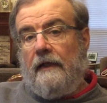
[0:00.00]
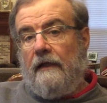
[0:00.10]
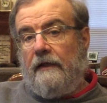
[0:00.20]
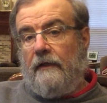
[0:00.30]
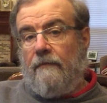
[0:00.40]

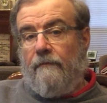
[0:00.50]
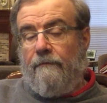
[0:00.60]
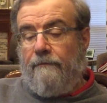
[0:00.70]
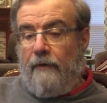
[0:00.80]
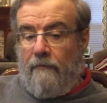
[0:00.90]
Now, it
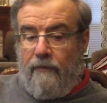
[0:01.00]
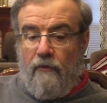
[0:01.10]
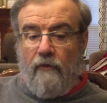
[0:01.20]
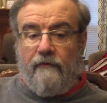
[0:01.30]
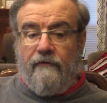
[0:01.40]

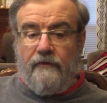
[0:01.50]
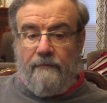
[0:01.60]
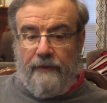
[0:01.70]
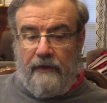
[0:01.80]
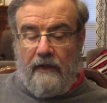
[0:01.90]
purports to
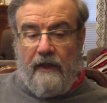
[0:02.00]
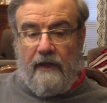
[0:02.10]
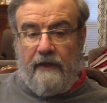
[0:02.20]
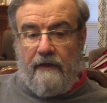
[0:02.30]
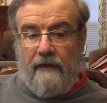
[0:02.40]
be
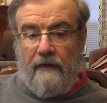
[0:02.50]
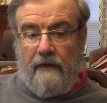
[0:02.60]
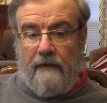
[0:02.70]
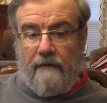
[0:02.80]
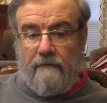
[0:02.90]

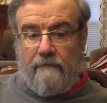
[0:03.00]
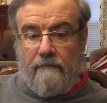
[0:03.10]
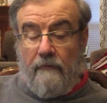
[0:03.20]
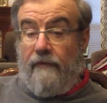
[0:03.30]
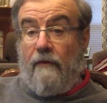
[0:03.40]

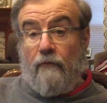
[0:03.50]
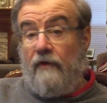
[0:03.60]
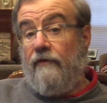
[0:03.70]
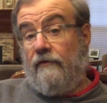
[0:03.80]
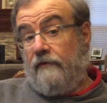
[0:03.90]
when they
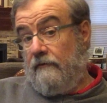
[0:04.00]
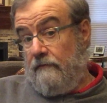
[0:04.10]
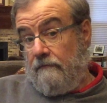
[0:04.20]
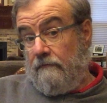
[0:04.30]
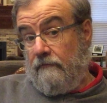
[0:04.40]
read this to
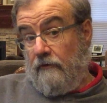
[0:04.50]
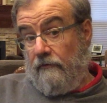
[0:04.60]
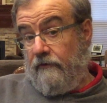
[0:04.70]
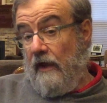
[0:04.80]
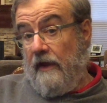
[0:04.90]

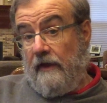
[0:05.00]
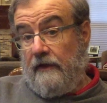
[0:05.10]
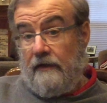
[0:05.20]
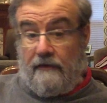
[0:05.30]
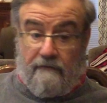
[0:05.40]
Josiah,
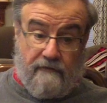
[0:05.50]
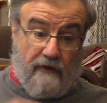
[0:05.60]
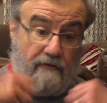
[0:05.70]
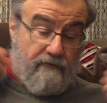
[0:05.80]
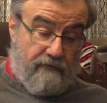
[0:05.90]
and he
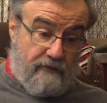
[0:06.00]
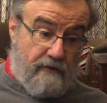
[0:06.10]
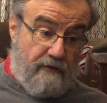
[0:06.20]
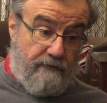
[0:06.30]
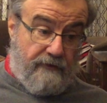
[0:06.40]
tears his
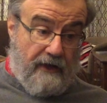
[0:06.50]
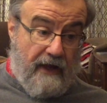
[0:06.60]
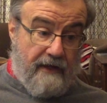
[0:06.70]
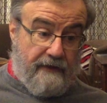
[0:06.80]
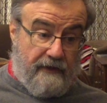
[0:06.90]
clothes in
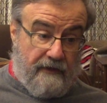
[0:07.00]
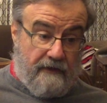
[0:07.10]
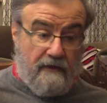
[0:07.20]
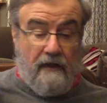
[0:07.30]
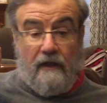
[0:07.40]
agony
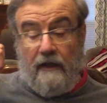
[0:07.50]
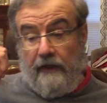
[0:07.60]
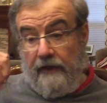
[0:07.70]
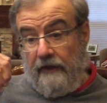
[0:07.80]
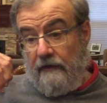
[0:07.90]

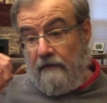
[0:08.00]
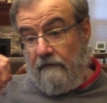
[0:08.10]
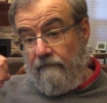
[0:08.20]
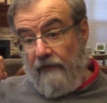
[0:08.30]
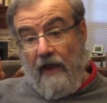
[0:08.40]

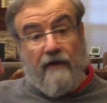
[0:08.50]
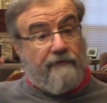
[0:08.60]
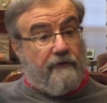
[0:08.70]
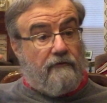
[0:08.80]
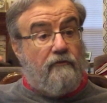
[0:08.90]
and
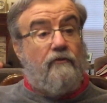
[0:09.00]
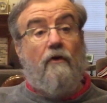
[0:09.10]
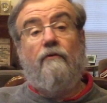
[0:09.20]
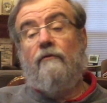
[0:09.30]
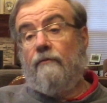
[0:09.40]
vows a
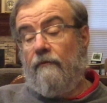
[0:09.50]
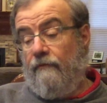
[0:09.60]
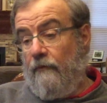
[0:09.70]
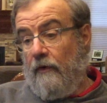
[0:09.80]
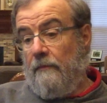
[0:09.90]
total
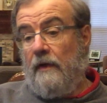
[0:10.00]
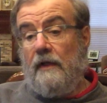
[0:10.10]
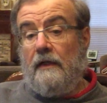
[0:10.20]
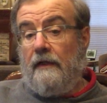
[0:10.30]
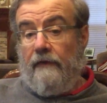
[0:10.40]
reform,
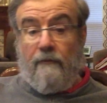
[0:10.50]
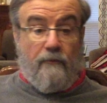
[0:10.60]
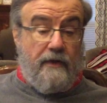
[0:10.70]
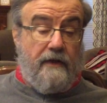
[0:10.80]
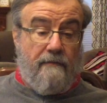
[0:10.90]
they
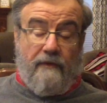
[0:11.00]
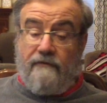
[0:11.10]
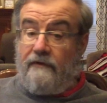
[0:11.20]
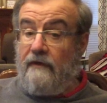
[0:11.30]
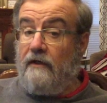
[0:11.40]
read him
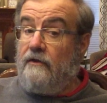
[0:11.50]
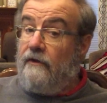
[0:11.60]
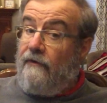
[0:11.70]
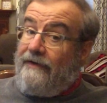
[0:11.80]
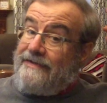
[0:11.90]
this. It's
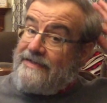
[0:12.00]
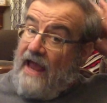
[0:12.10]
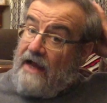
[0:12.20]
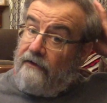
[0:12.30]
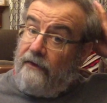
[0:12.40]
unclear
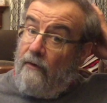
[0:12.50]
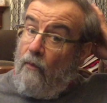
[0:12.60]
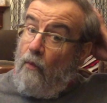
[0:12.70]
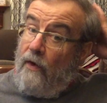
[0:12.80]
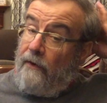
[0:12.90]
exactly
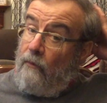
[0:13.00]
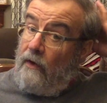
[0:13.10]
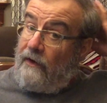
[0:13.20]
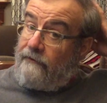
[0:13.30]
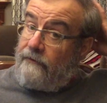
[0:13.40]
what it
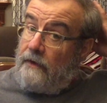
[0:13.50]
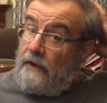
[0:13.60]
was.